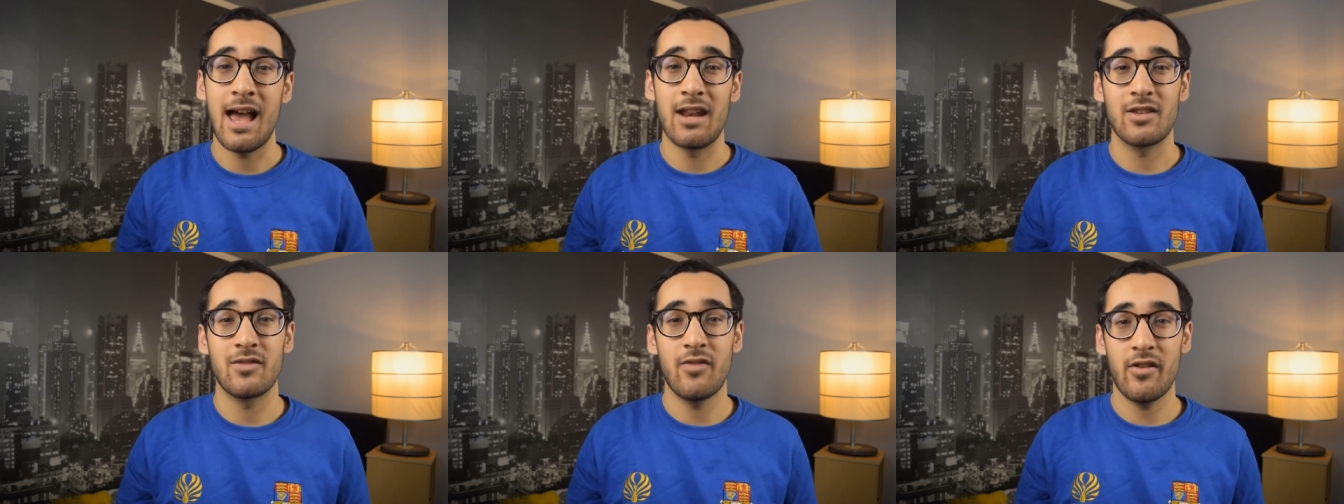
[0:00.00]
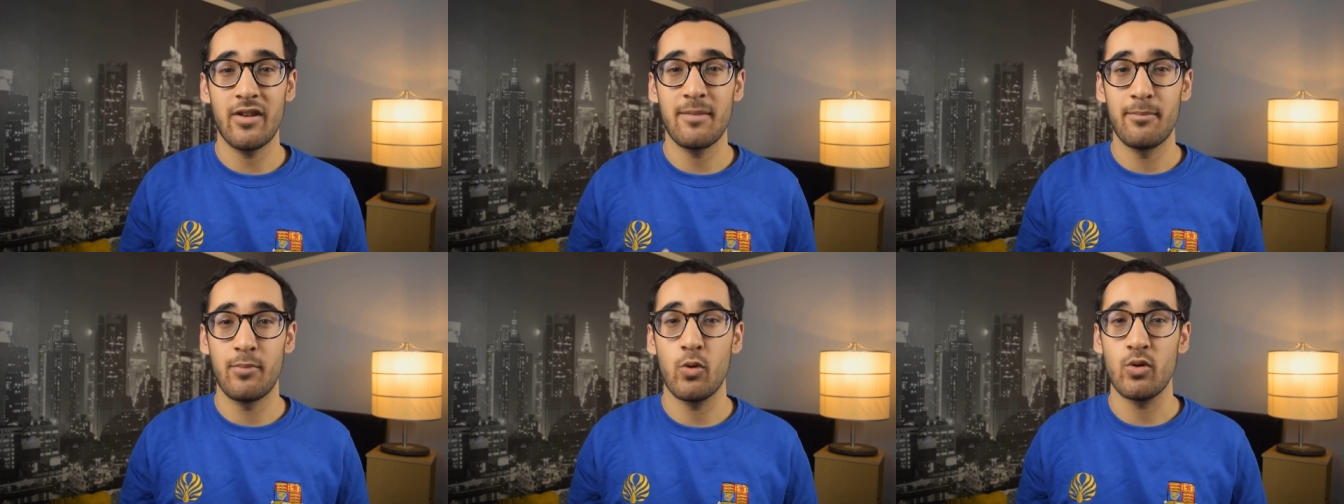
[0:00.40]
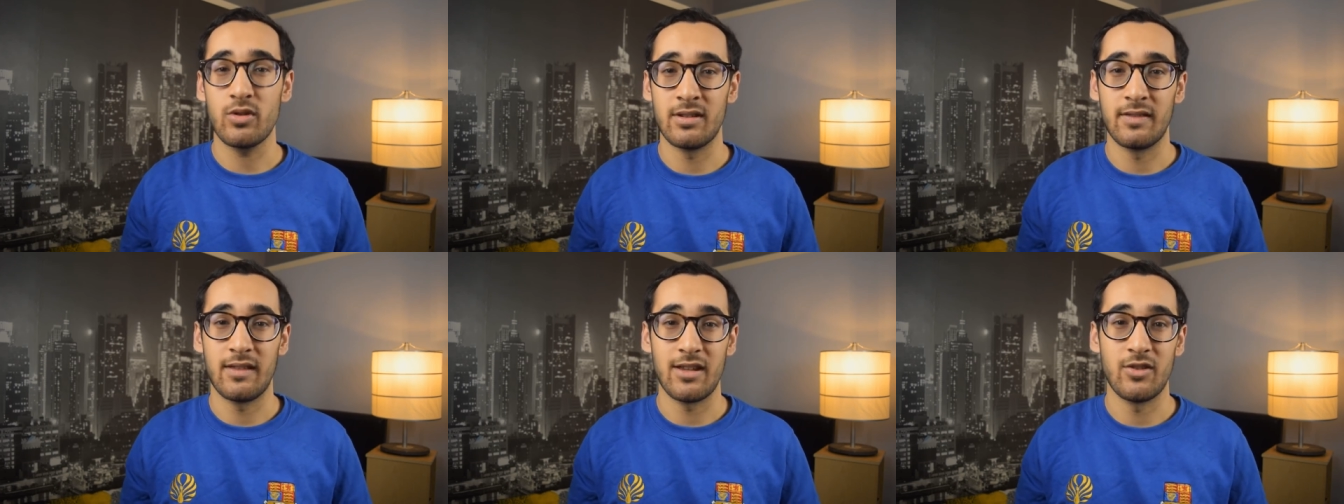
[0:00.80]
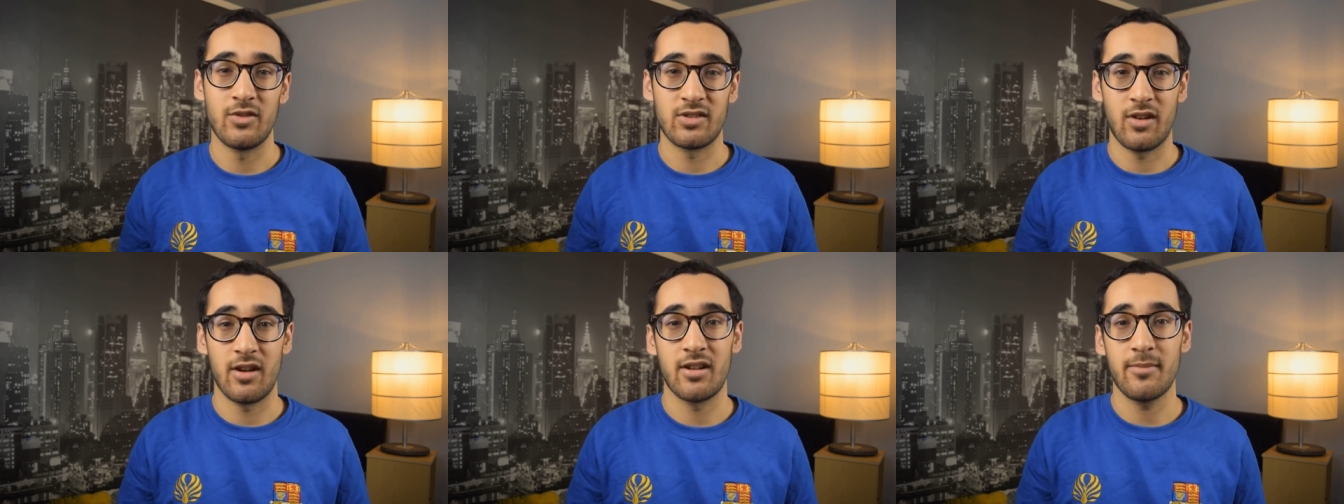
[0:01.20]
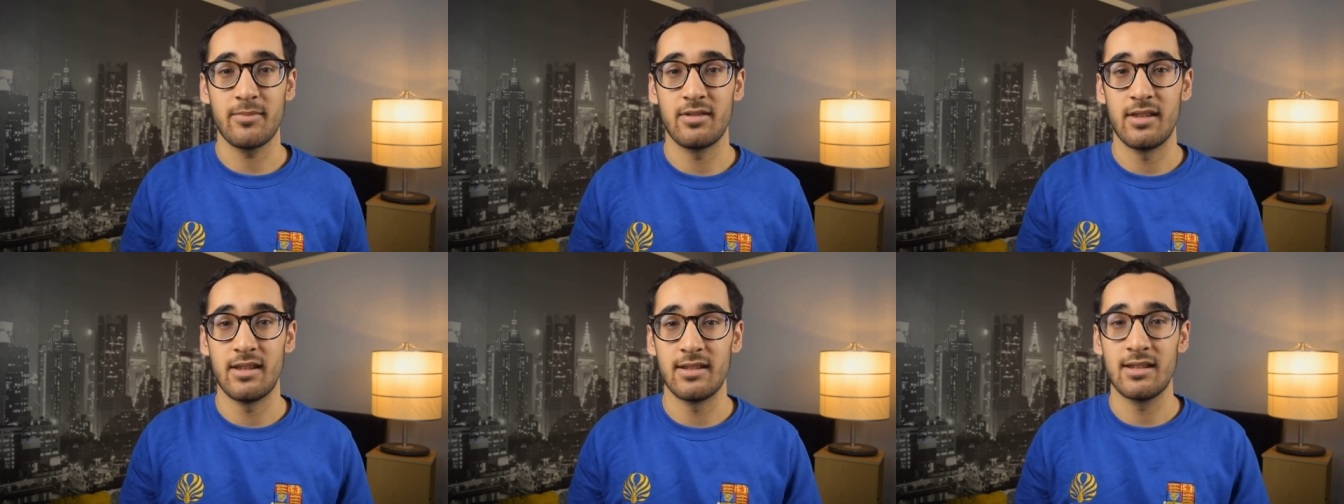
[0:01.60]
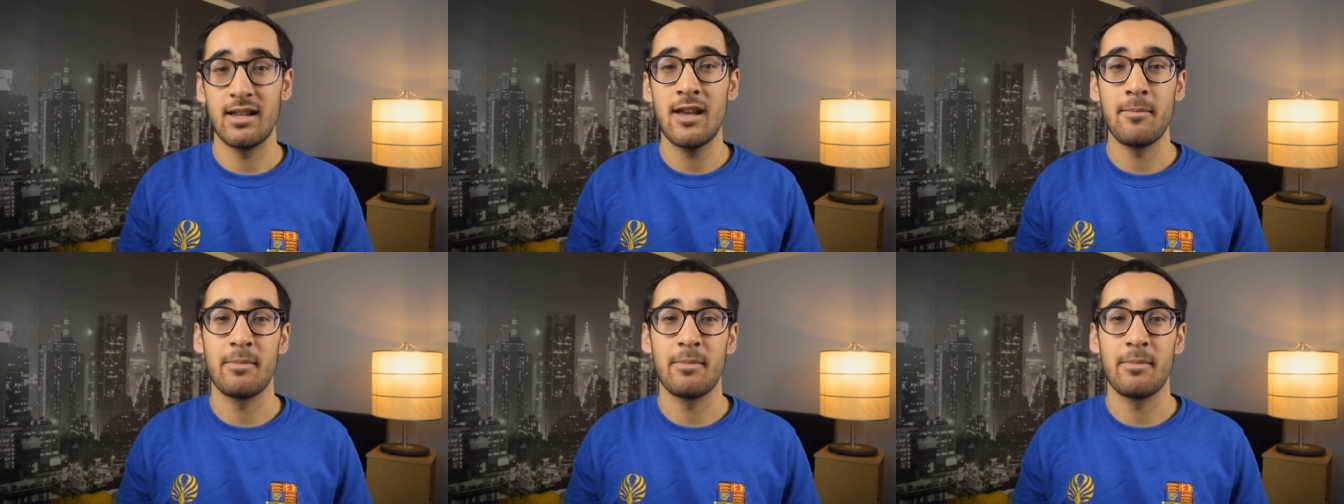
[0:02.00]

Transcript: and it's very important that you sign up to these